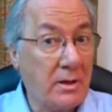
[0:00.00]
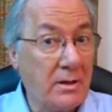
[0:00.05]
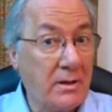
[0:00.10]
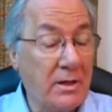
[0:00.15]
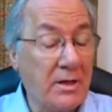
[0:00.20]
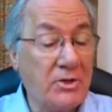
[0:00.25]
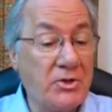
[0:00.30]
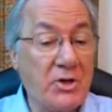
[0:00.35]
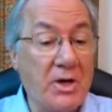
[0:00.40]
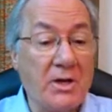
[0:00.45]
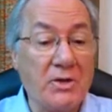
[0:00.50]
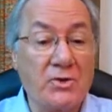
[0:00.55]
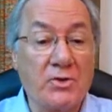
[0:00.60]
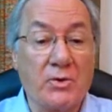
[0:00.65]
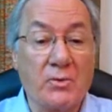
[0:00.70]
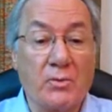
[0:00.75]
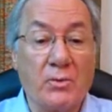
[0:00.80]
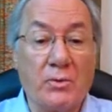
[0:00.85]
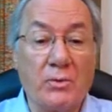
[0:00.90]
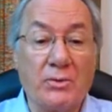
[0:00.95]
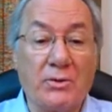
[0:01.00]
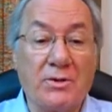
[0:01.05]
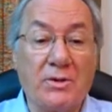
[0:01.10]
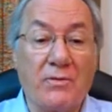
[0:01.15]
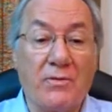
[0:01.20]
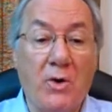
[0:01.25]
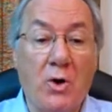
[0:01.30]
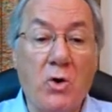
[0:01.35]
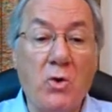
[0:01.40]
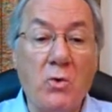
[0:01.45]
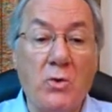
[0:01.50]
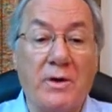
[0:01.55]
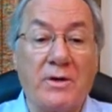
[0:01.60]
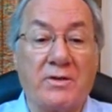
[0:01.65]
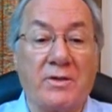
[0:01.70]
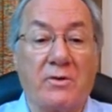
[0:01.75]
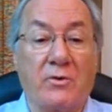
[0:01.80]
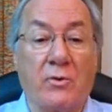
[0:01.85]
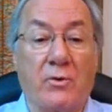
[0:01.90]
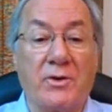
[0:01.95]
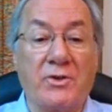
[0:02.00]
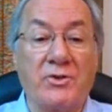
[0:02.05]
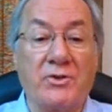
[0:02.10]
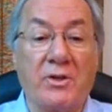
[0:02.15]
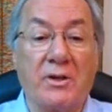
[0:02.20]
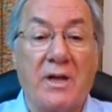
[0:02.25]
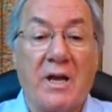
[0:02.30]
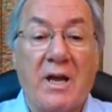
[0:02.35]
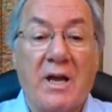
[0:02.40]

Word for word: They change the rules of who is a Christian.